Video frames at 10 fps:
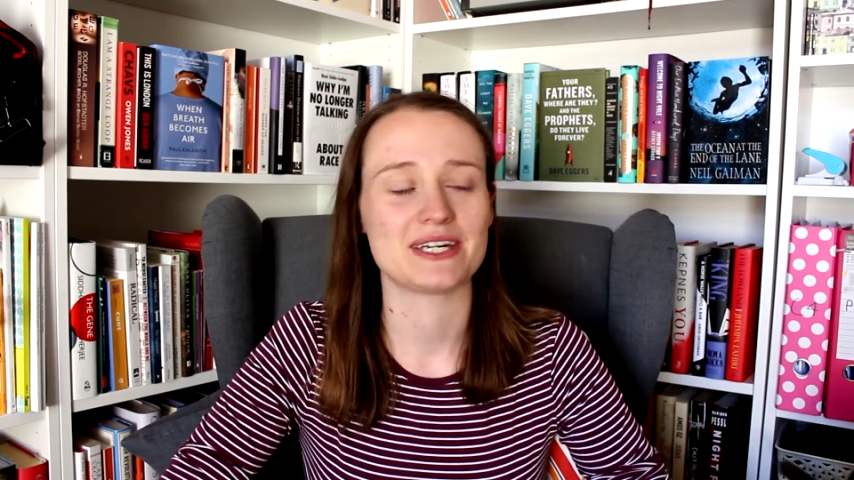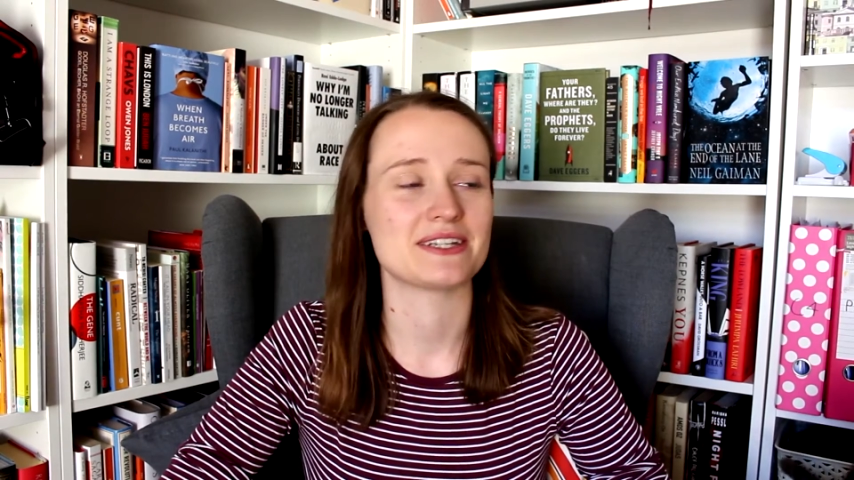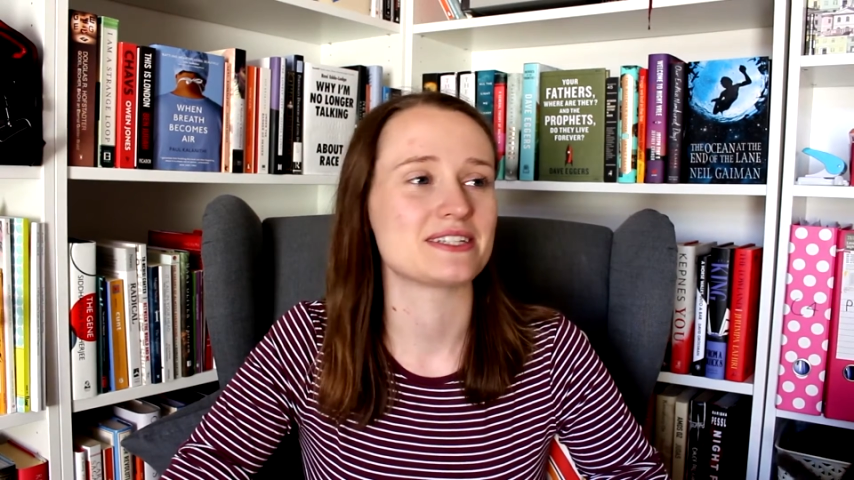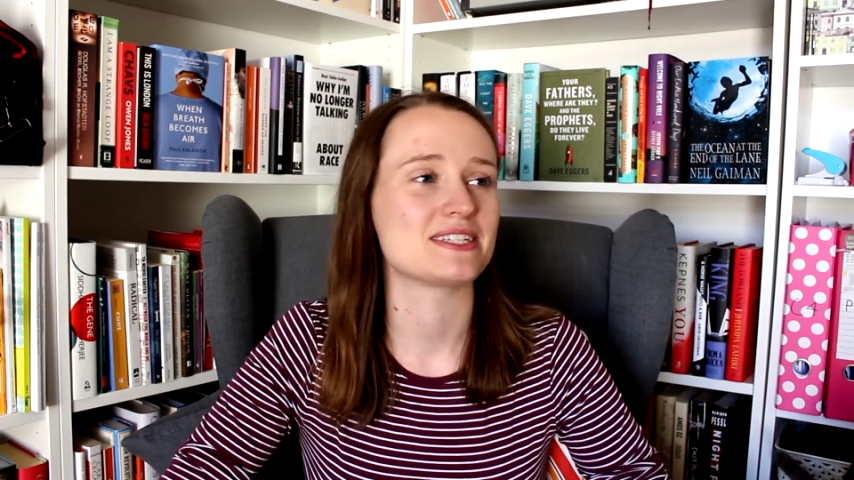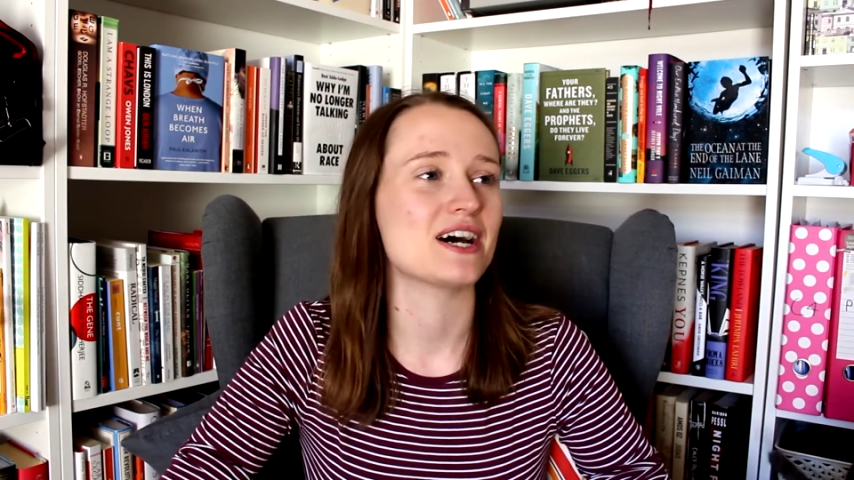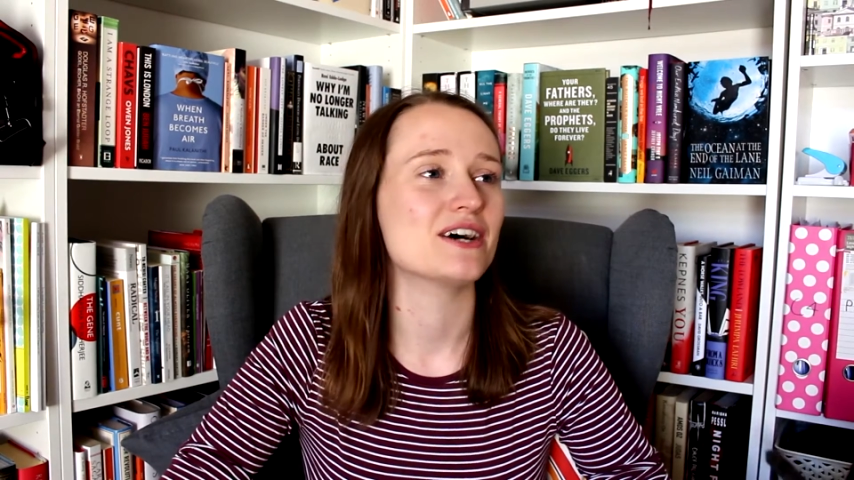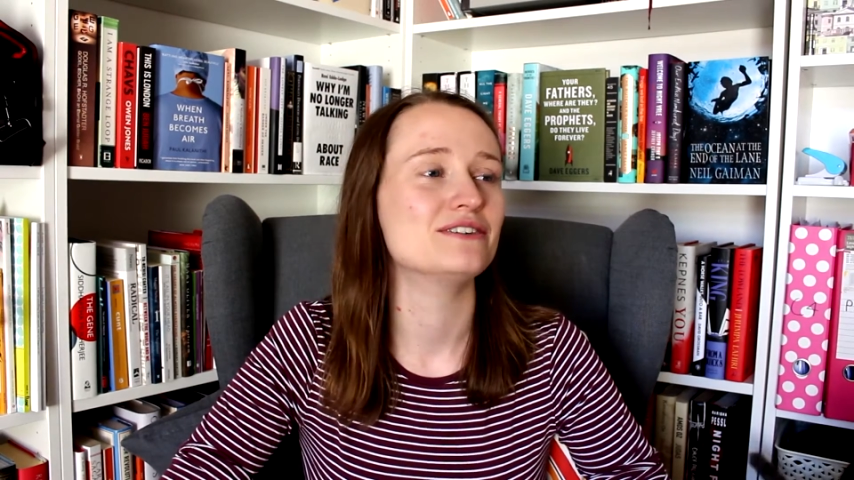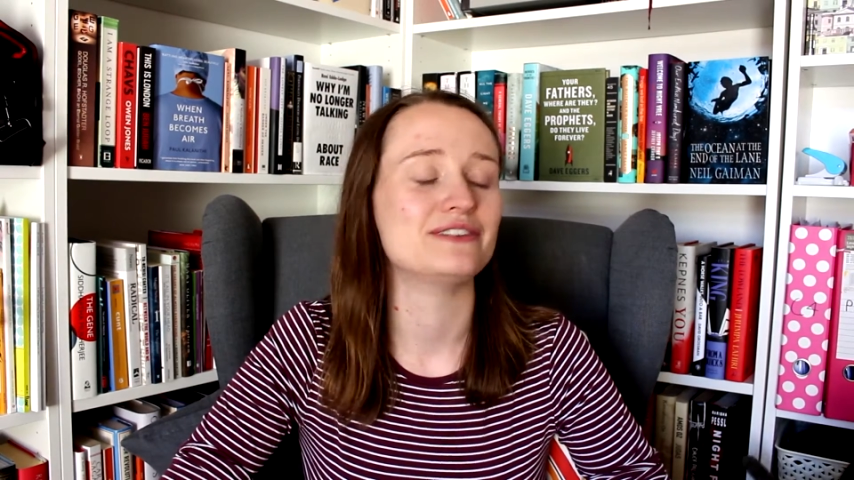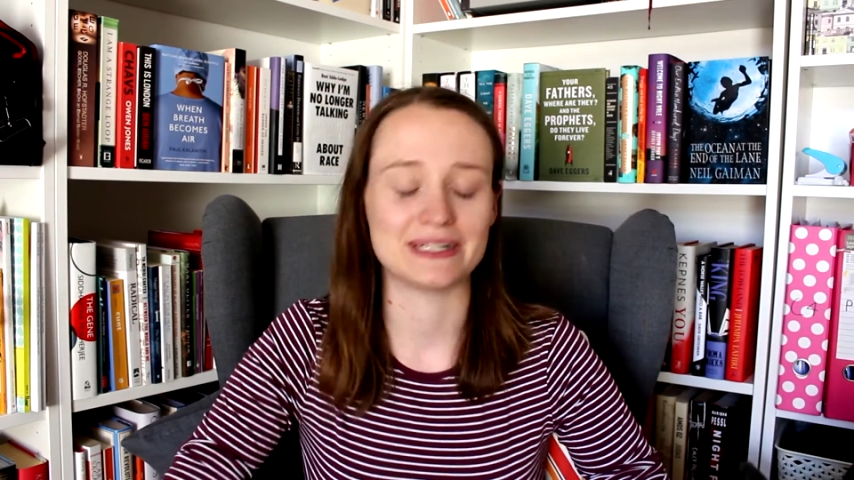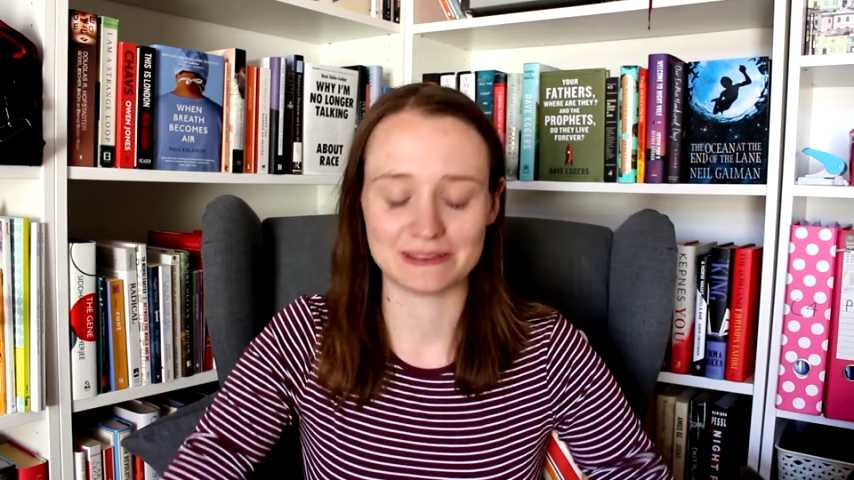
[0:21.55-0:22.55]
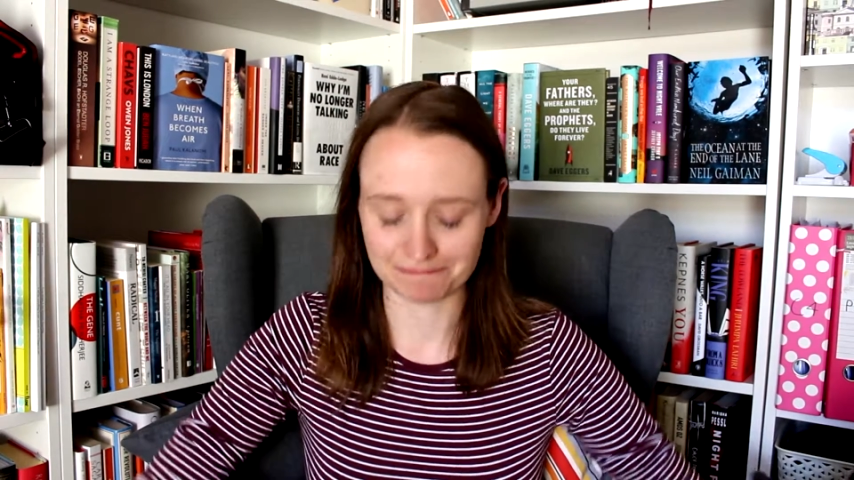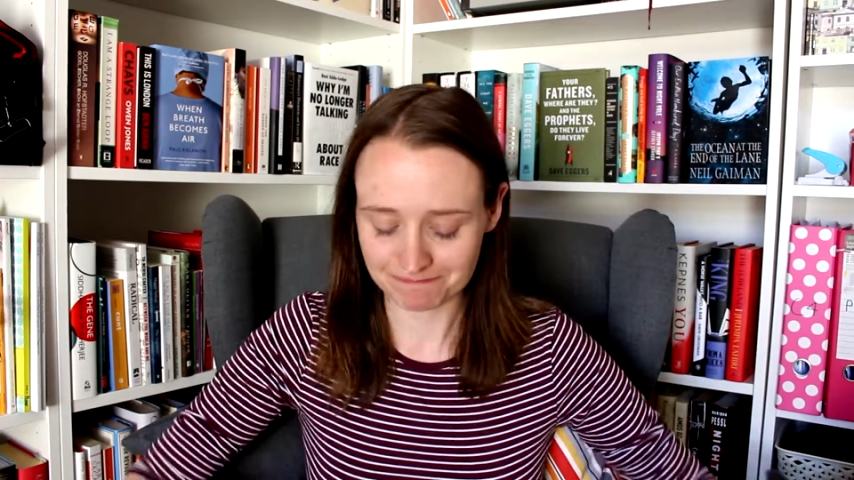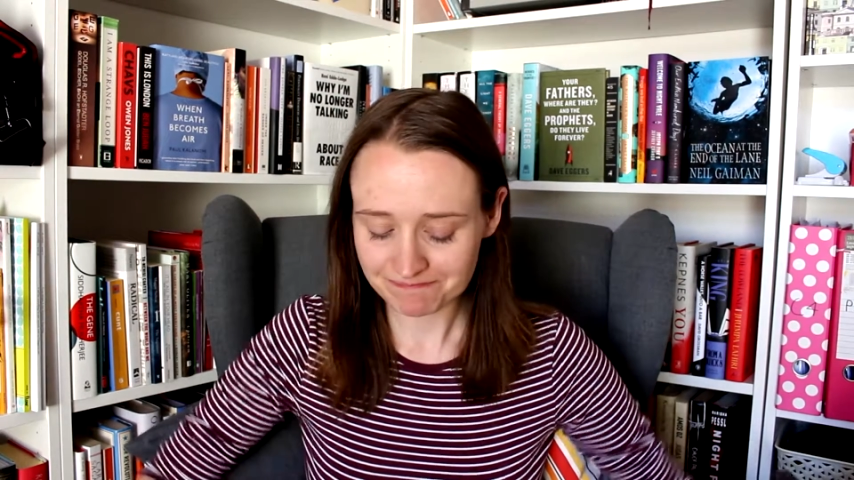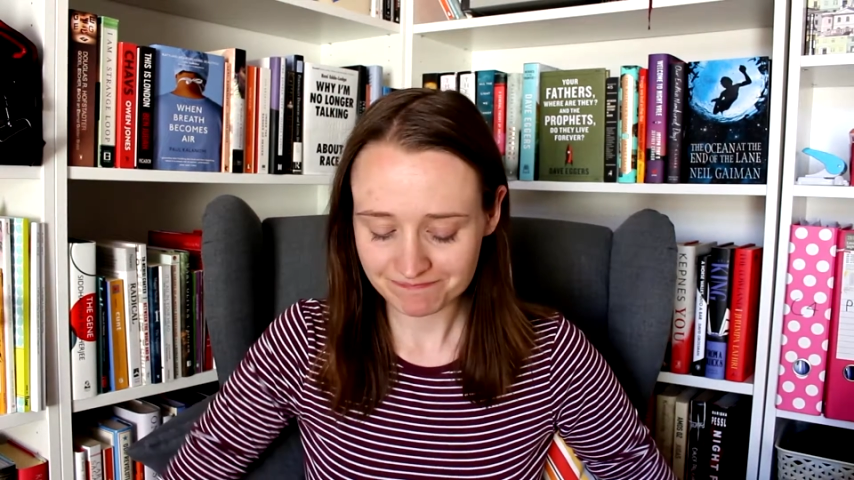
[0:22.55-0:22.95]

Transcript: other stuff. Um,